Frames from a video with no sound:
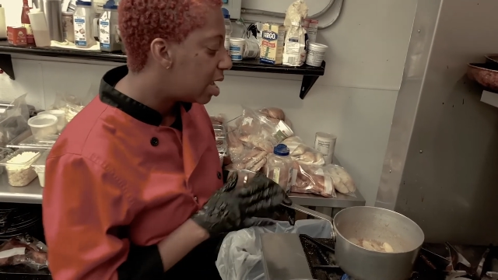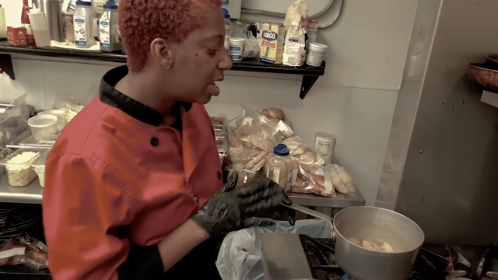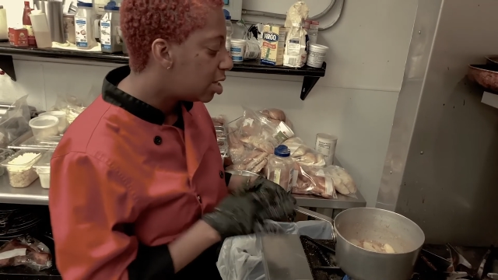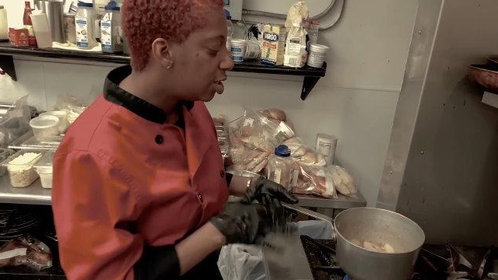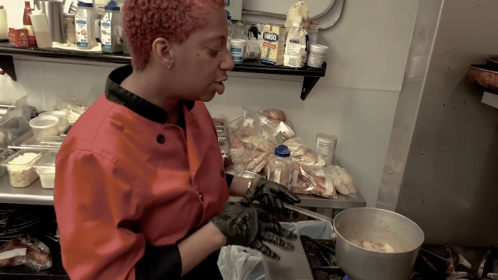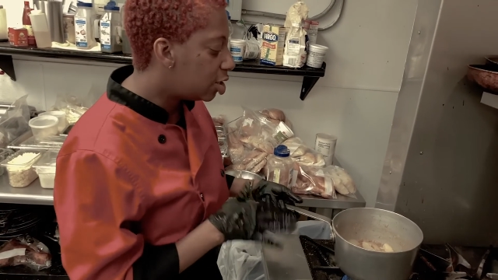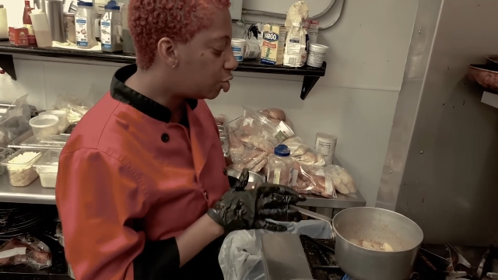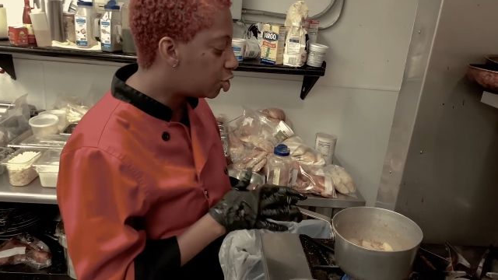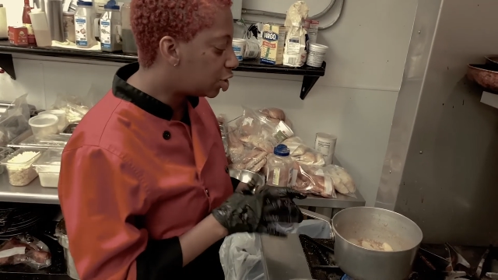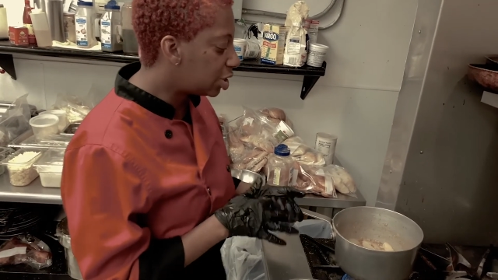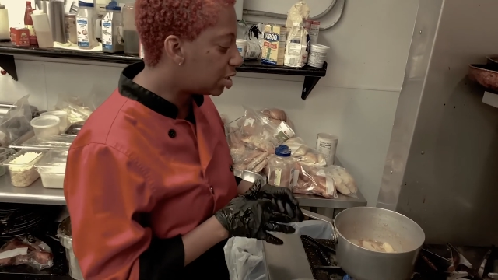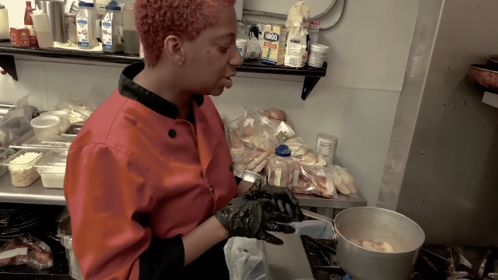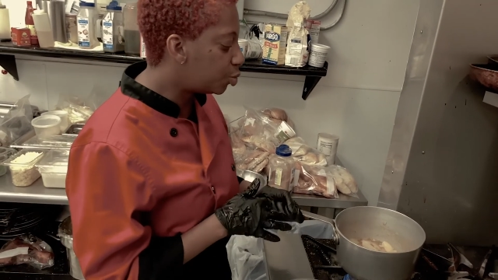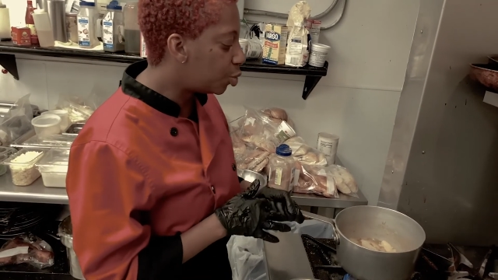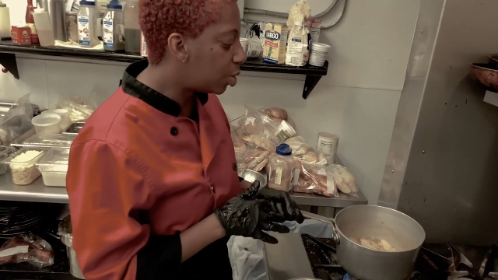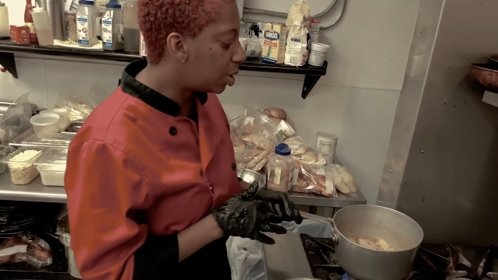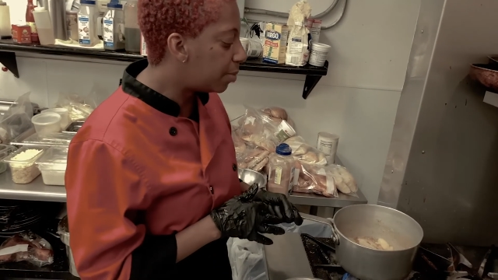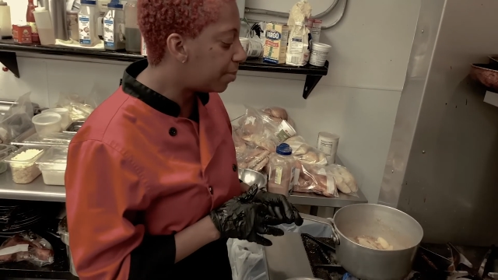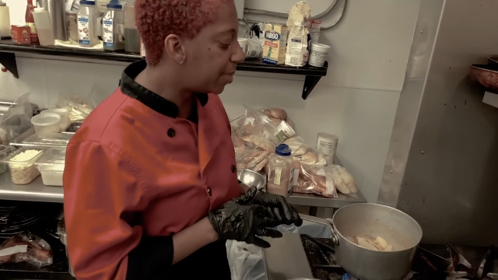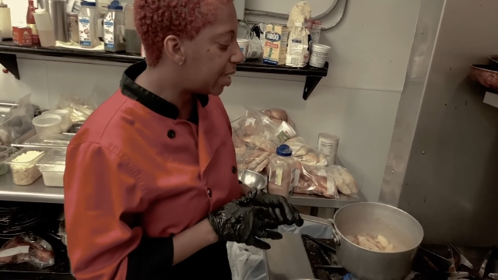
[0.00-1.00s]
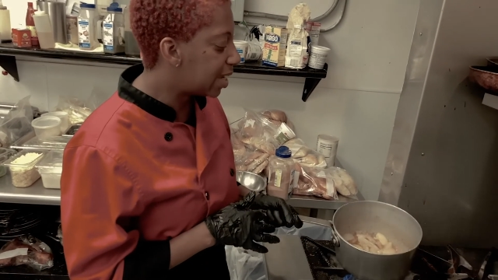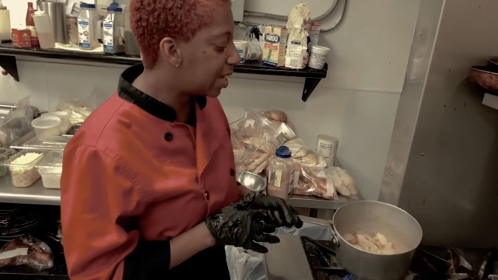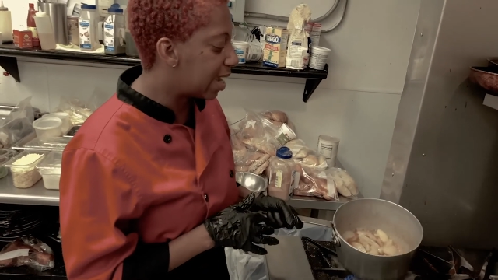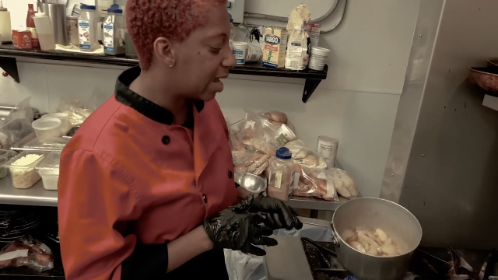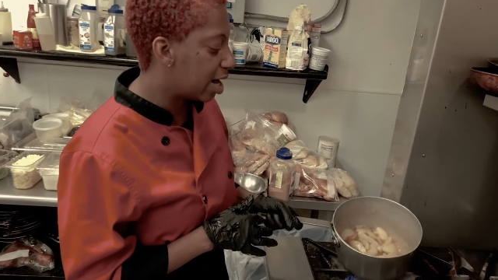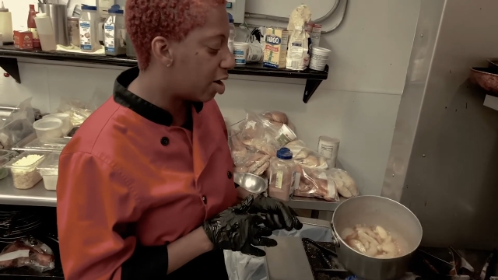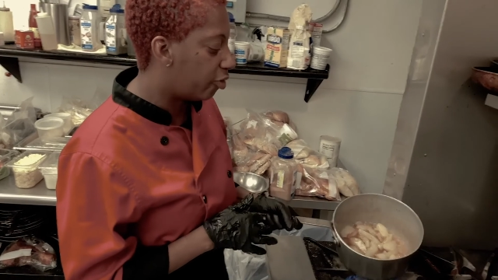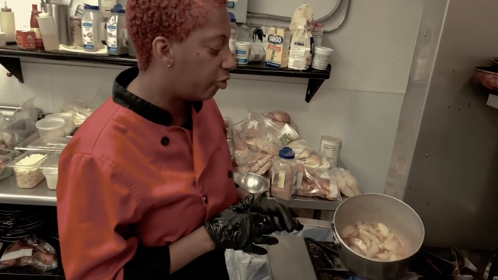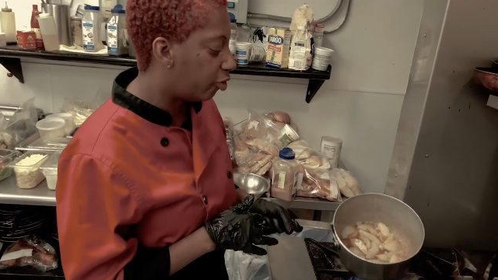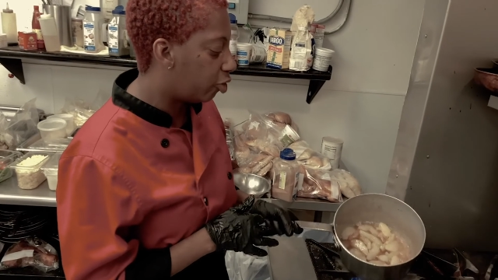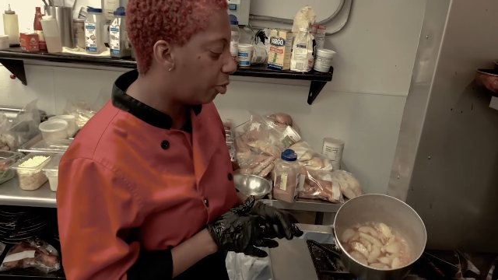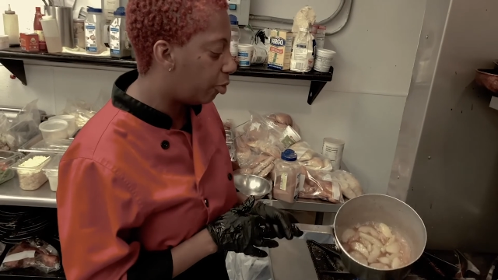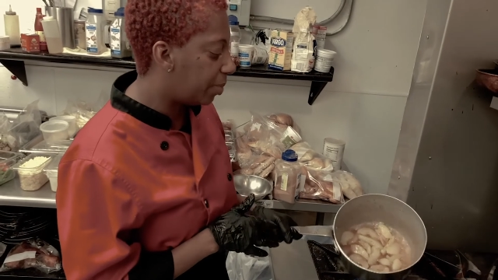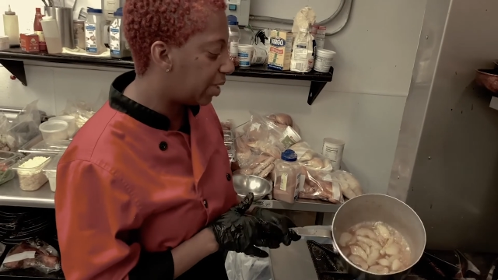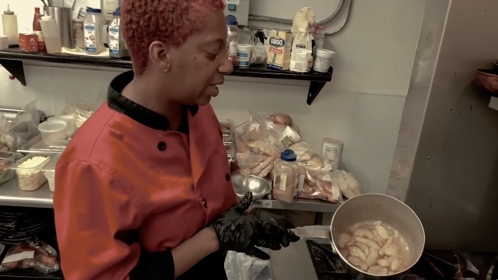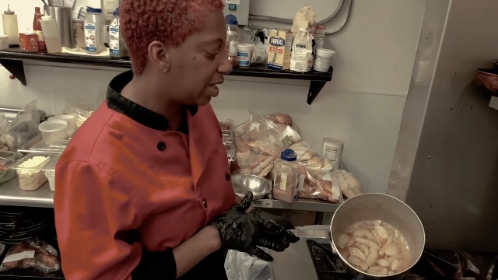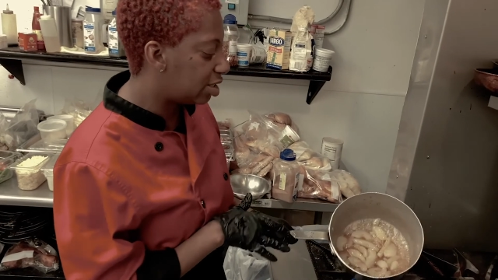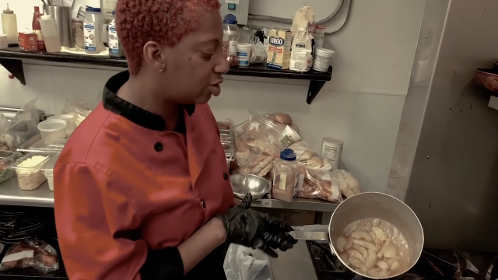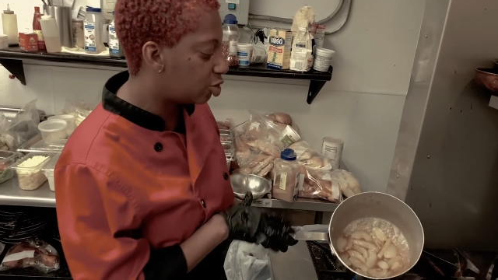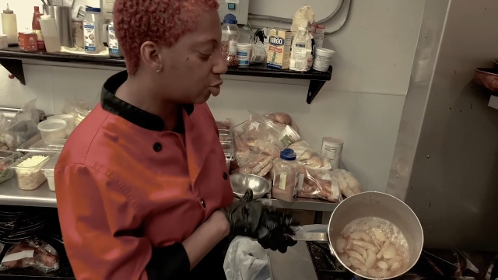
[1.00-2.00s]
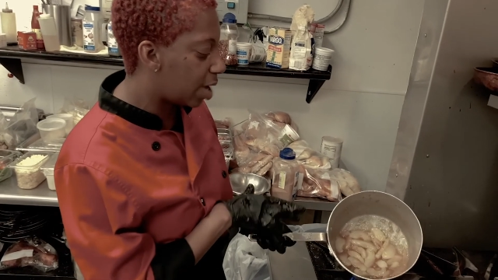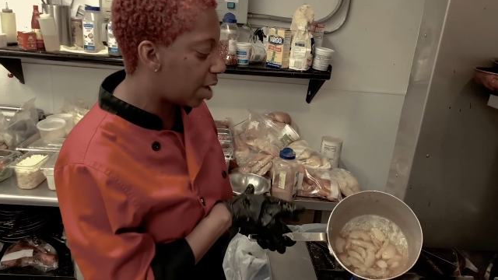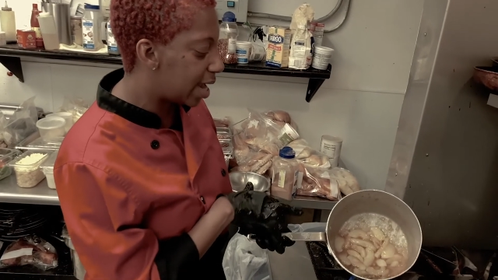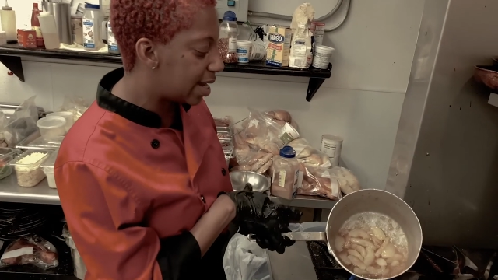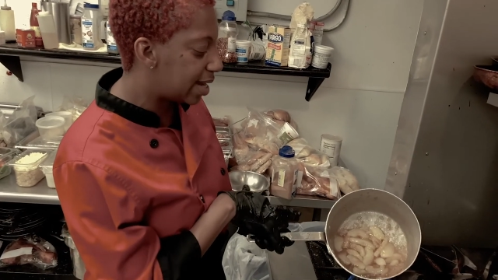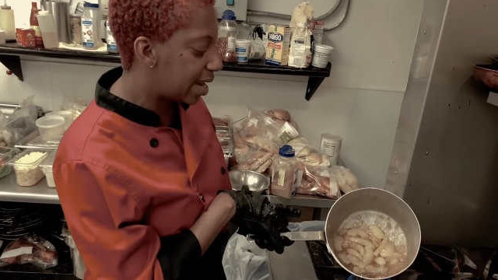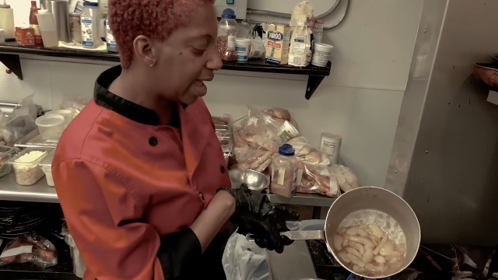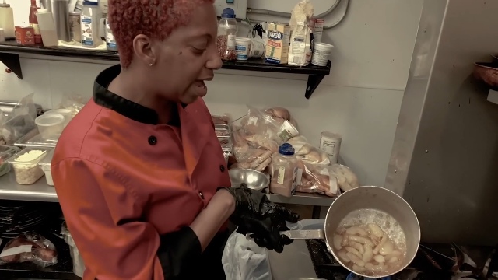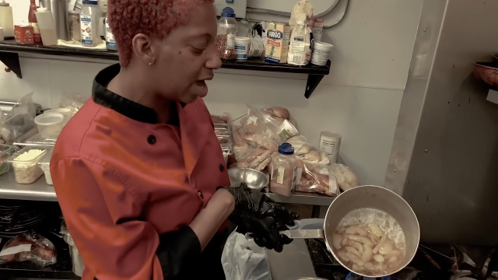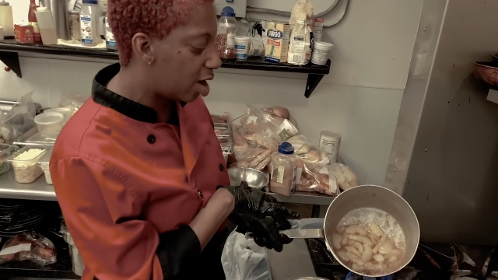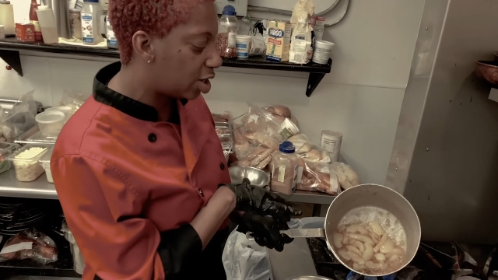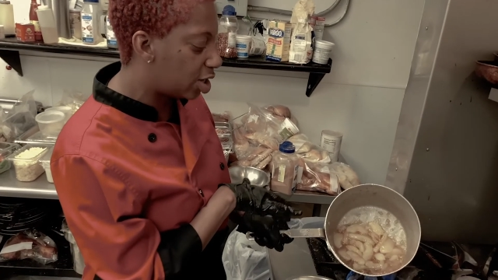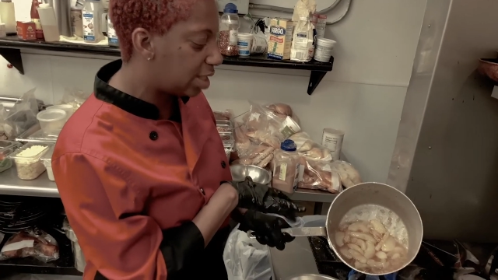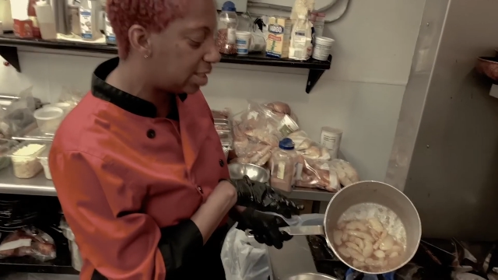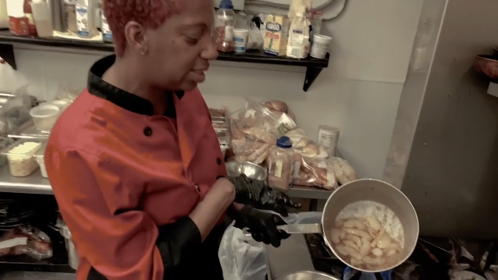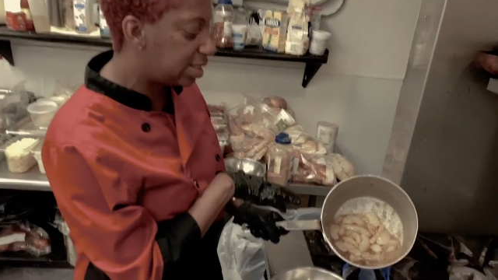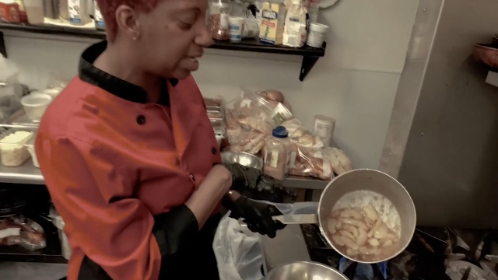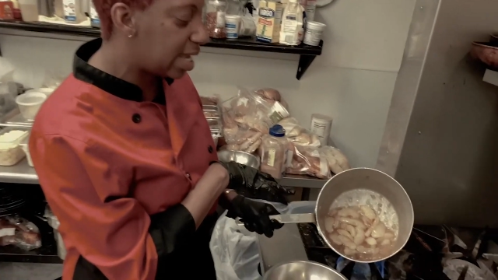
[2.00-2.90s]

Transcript: You just want to be careful because right now you see